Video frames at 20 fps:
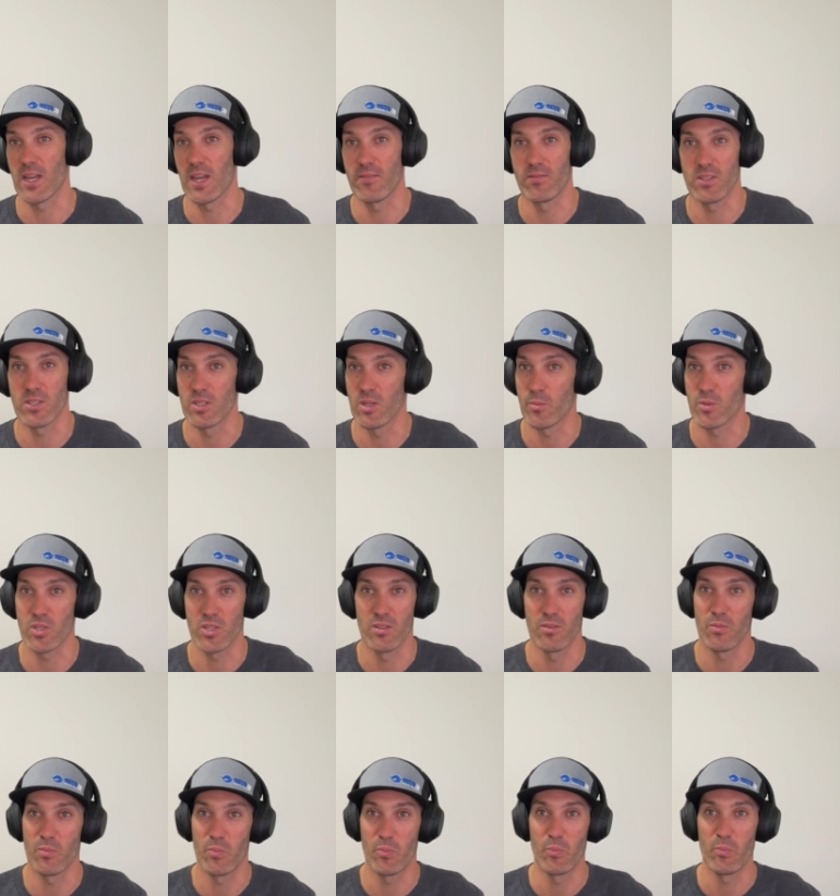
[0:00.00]
this
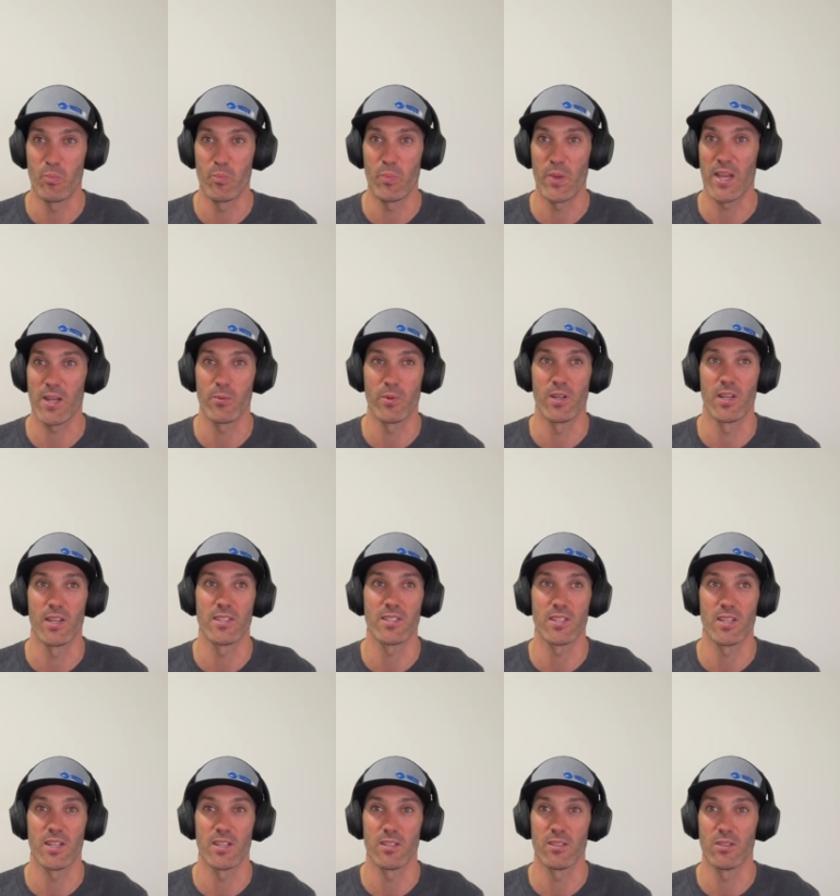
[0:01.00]
option back when I
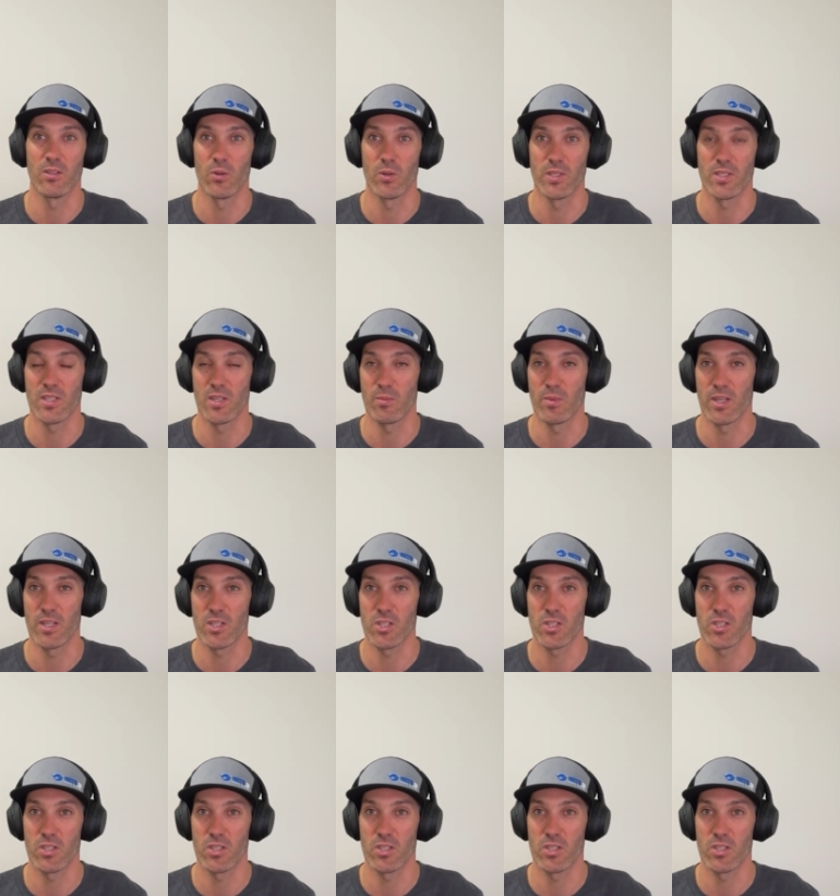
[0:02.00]
started hoisting much.